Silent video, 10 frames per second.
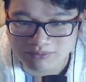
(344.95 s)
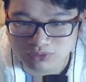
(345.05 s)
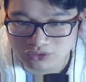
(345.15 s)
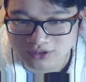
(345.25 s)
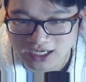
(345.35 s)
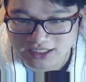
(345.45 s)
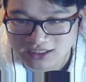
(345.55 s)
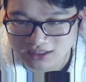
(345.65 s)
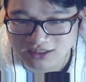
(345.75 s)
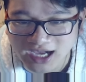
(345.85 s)
blue kind of
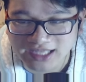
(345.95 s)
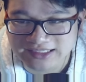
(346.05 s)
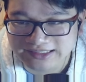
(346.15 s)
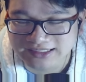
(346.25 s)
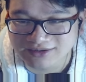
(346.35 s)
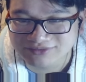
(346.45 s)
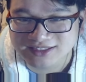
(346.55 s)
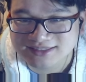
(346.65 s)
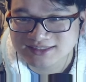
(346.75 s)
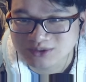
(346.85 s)
color. I love
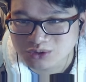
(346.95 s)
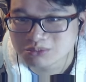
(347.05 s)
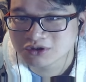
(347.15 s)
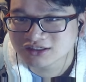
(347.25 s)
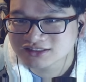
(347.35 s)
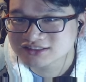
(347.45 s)
this so much,